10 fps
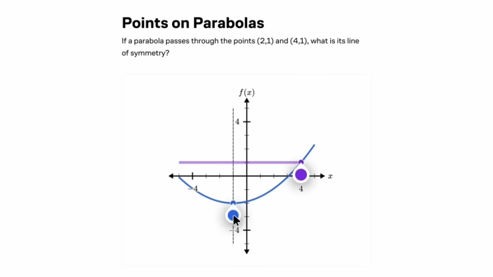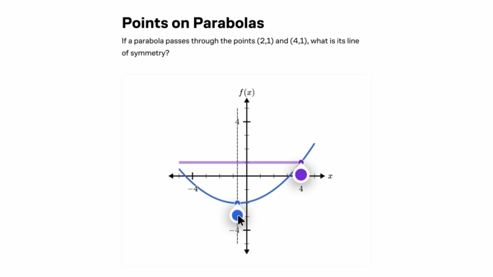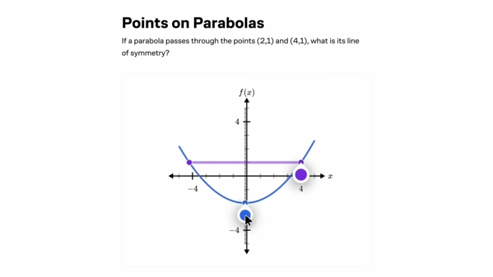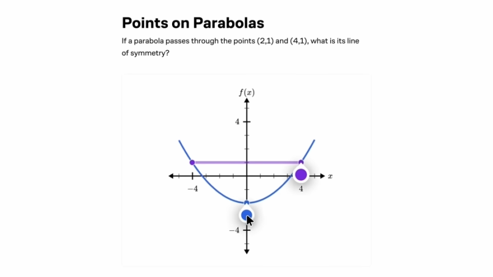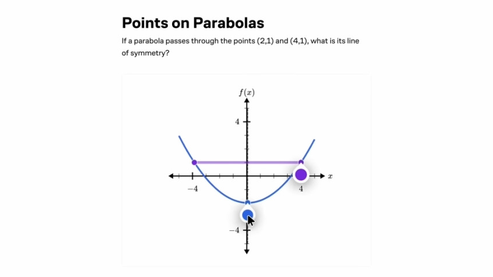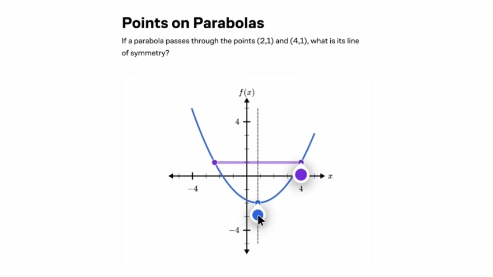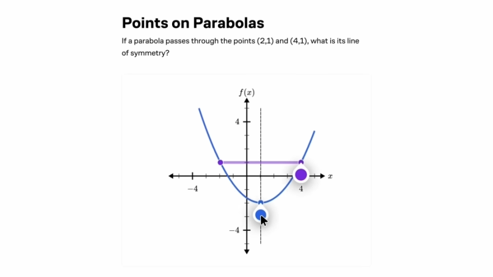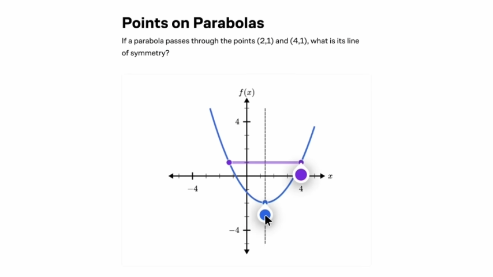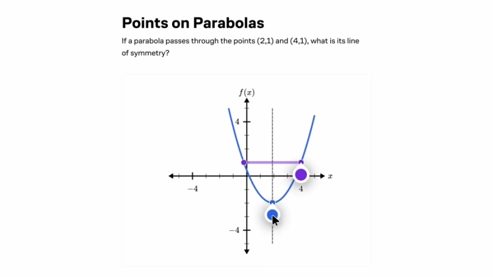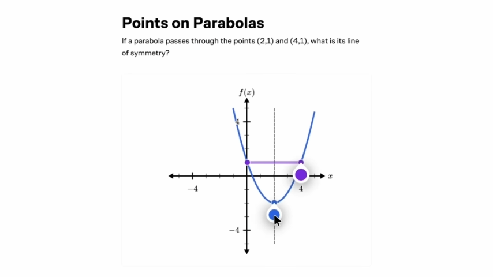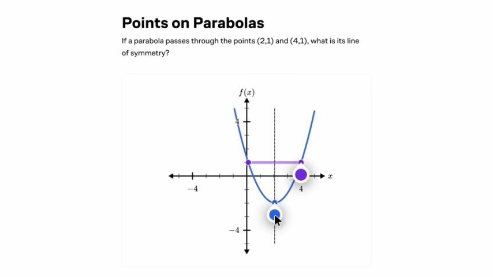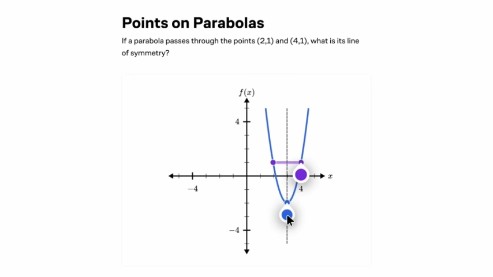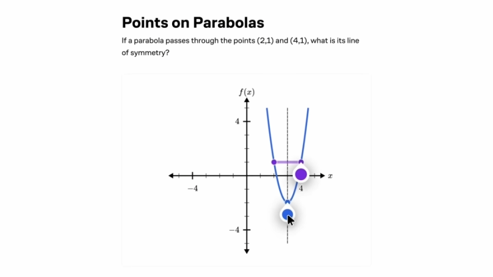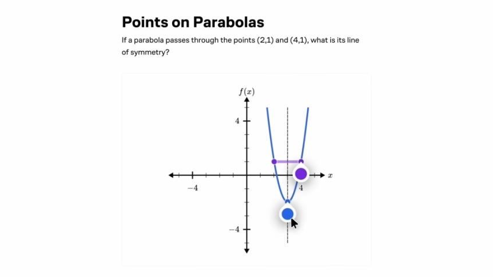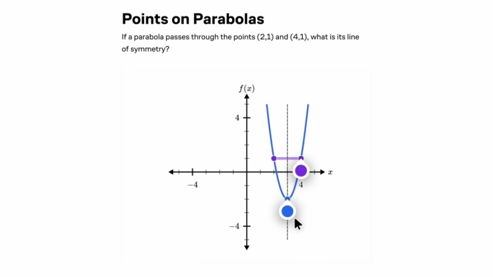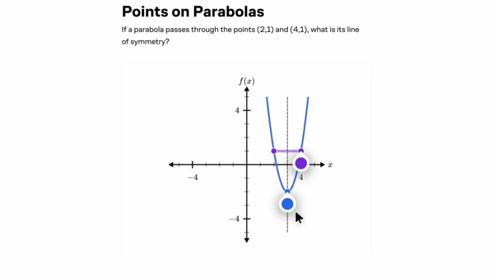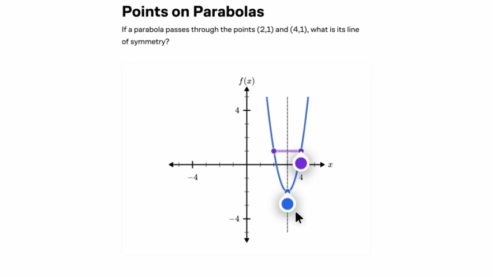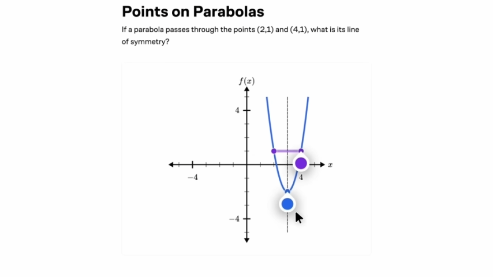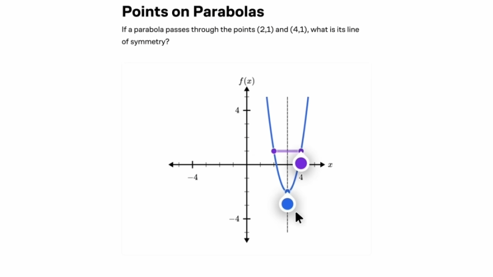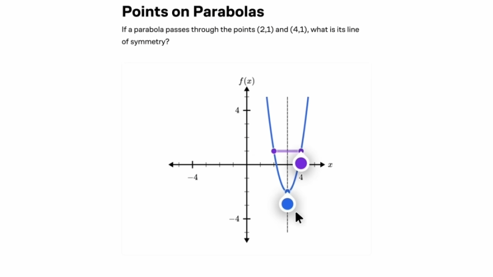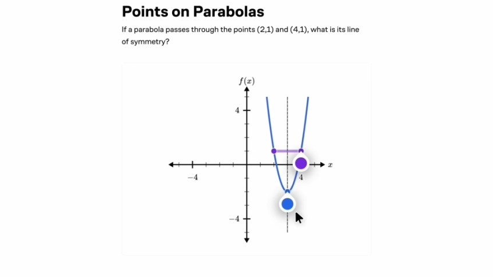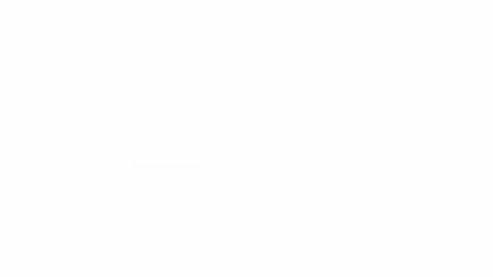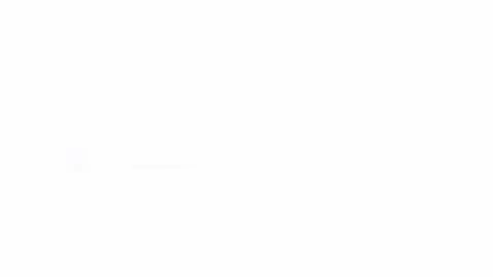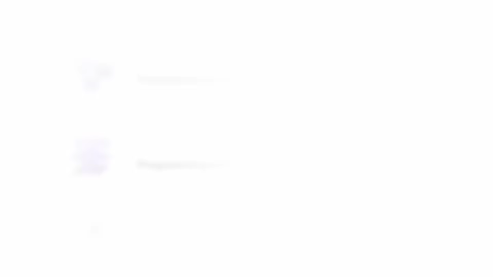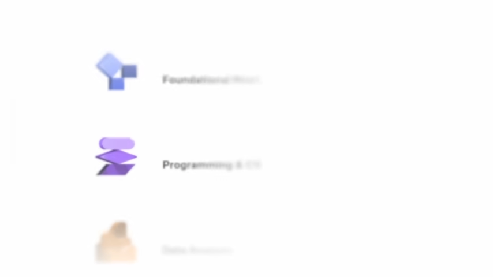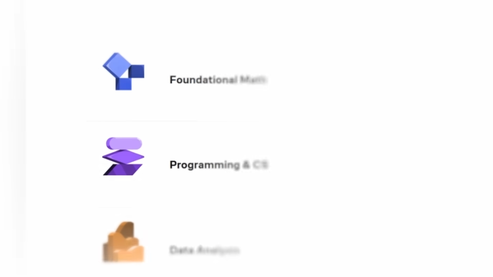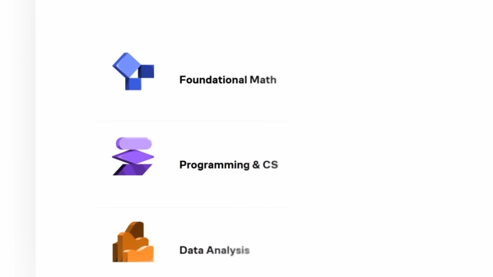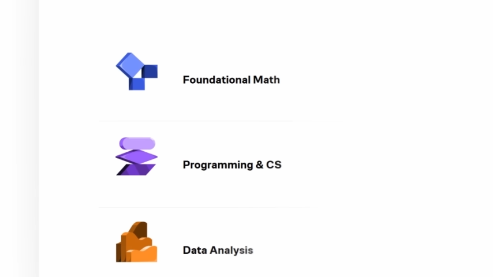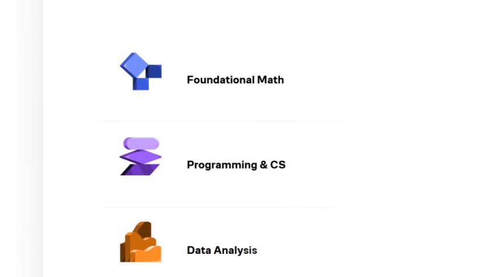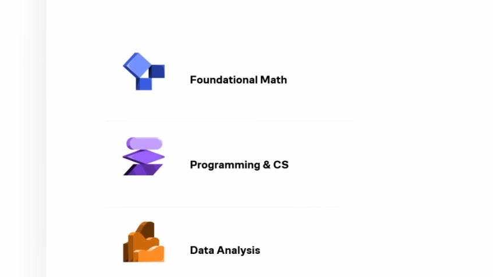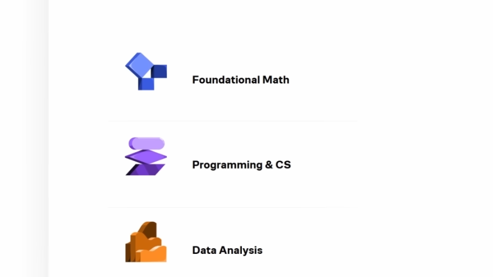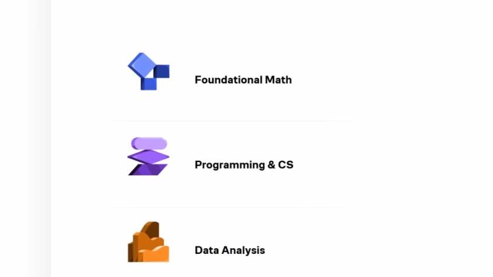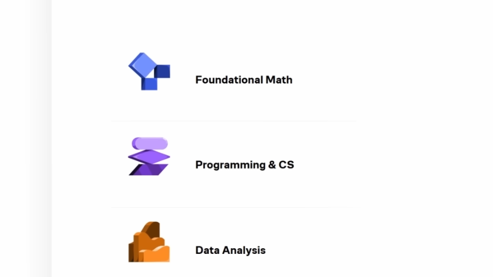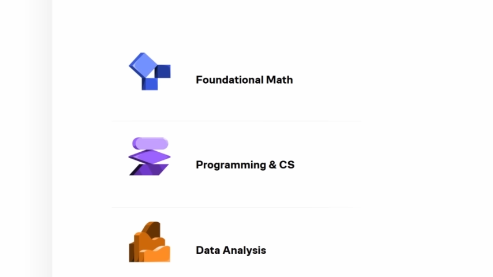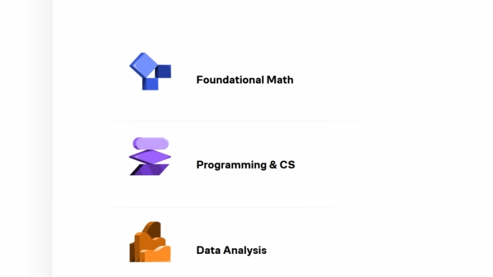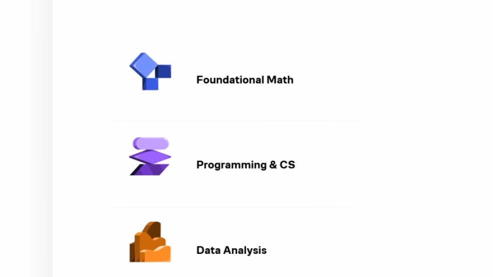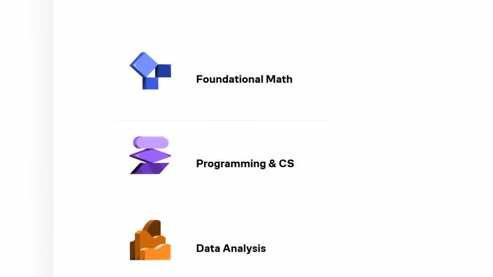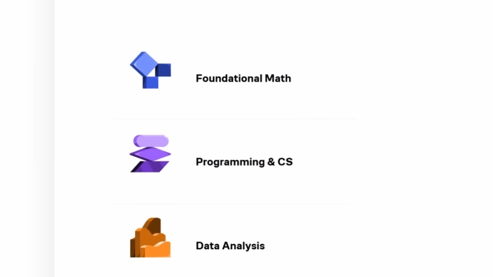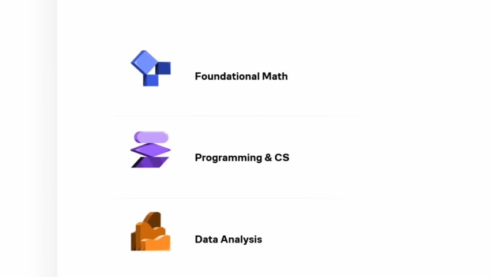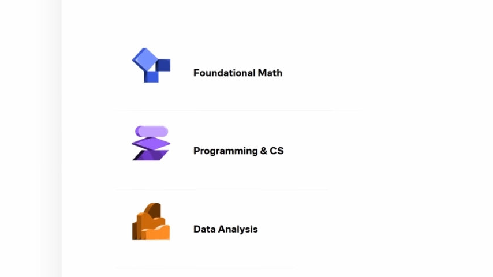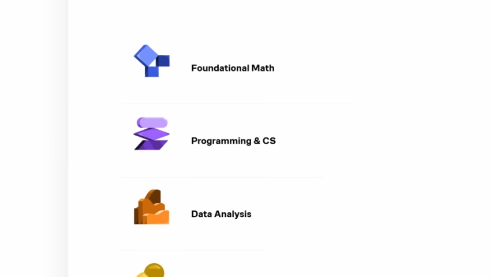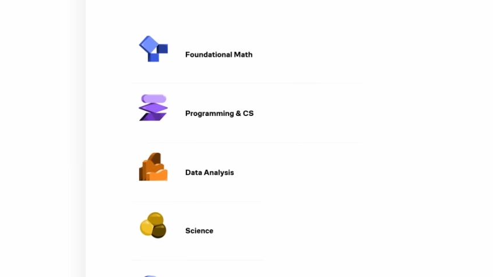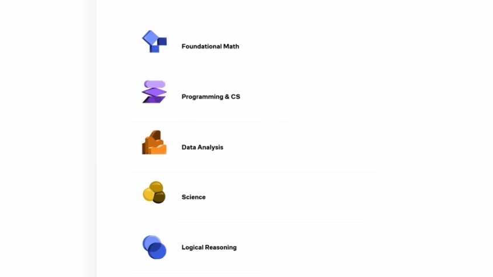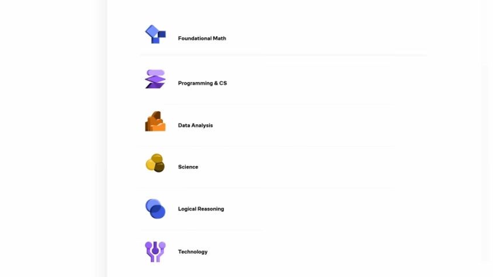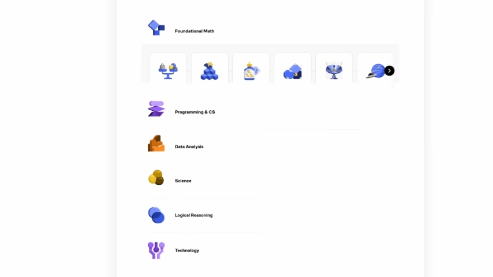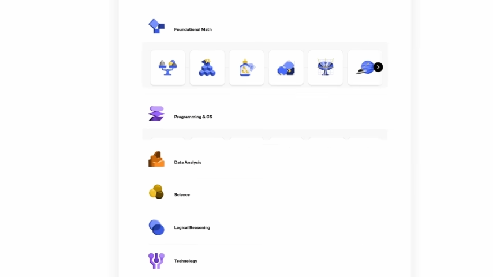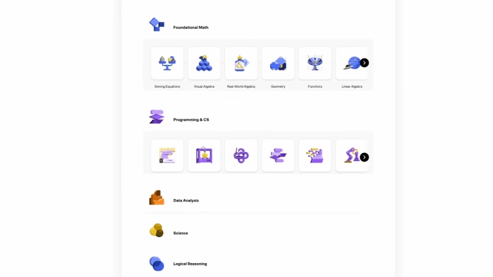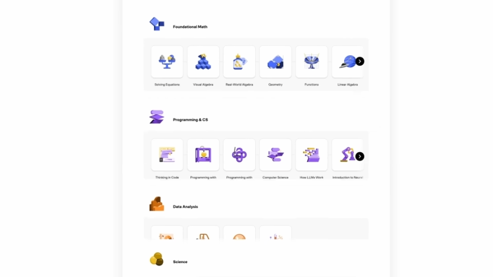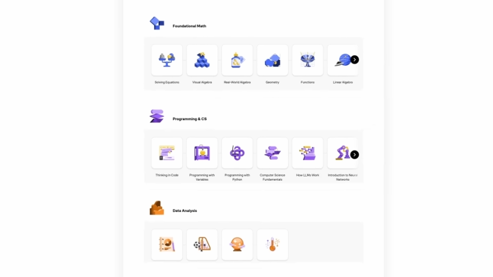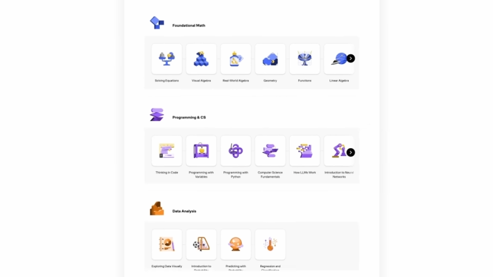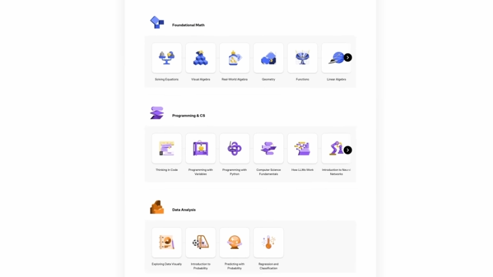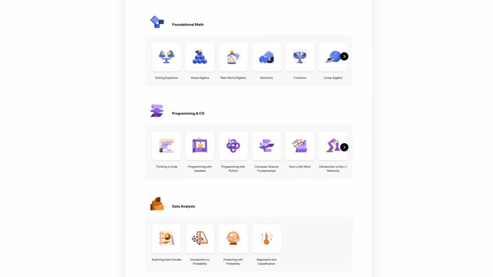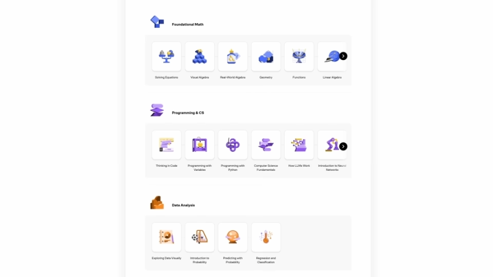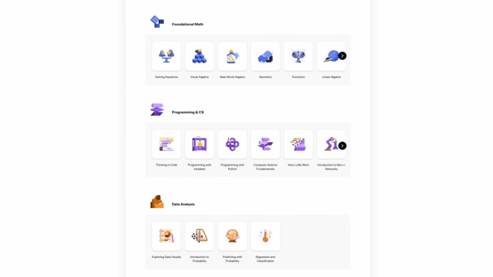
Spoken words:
Nobody's mouth can be seen.